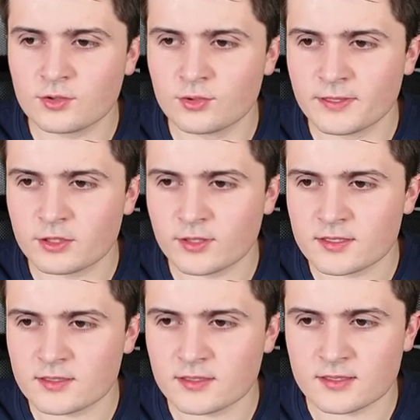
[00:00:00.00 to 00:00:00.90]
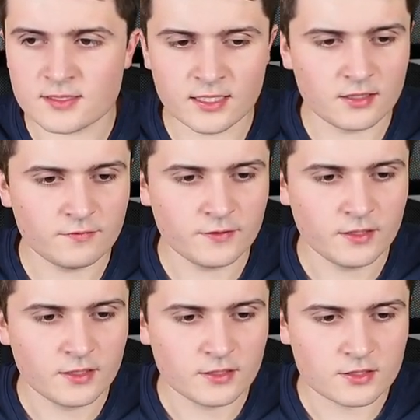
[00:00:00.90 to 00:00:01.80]
group addresses itself,
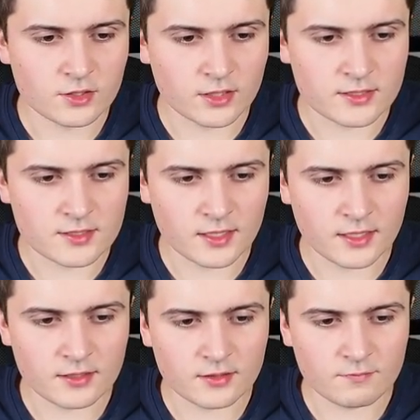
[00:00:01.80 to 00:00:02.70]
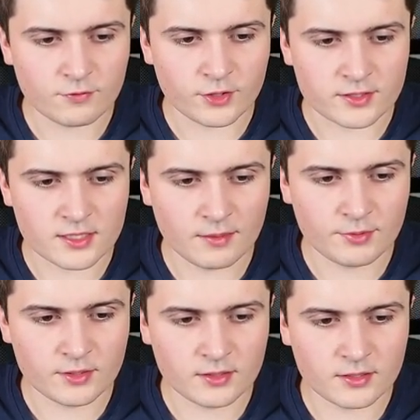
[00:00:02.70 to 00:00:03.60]
so let's say, for
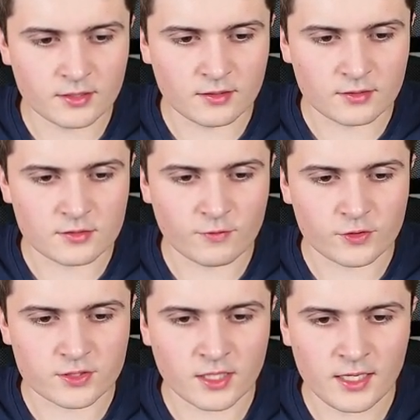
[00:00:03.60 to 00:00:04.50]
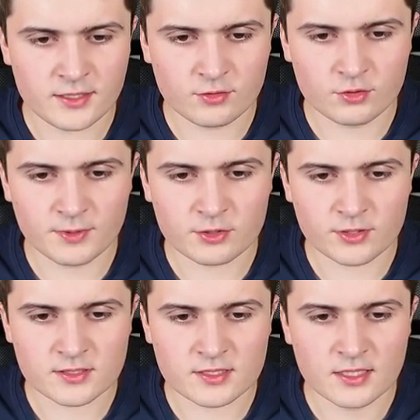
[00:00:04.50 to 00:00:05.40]
example, in this first lighting group
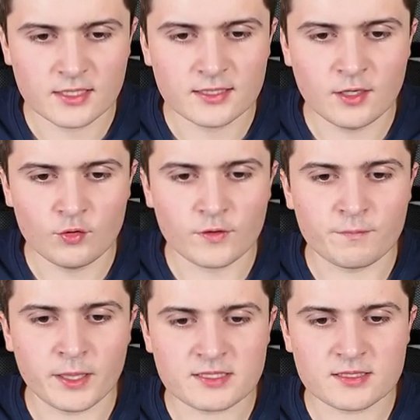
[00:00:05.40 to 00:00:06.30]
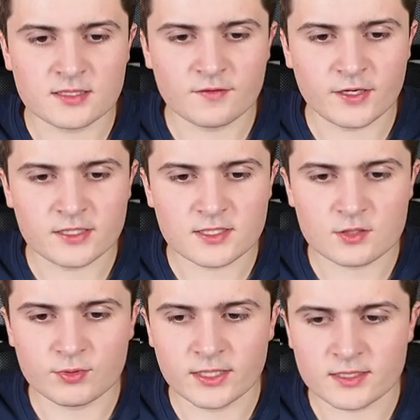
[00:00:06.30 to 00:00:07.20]
address, here with bus
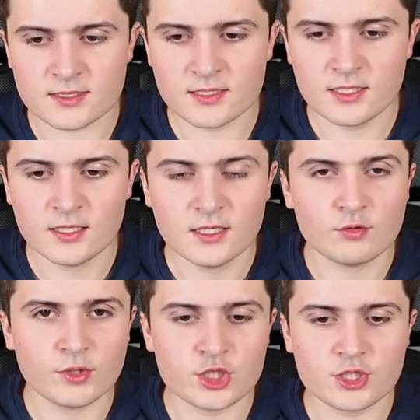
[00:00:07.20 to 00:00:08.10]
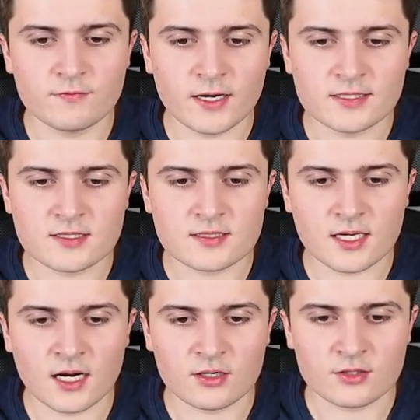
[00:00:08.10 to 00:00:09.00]
interfaces, we can see which devices
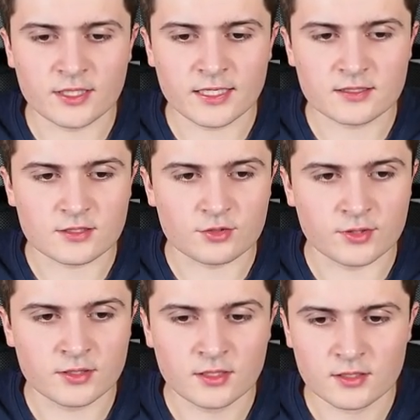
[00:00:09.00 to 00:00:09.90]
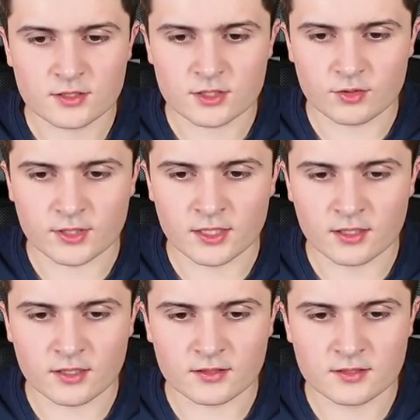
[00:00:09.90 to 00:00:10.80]
are connected to it. So here
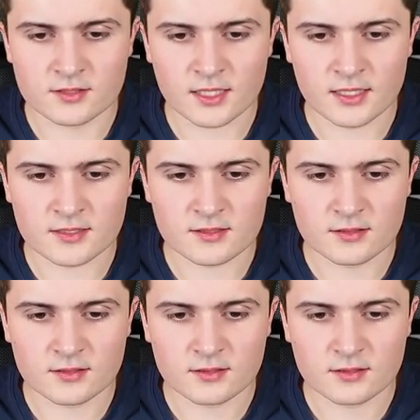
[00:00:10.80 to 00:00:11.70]
in this case,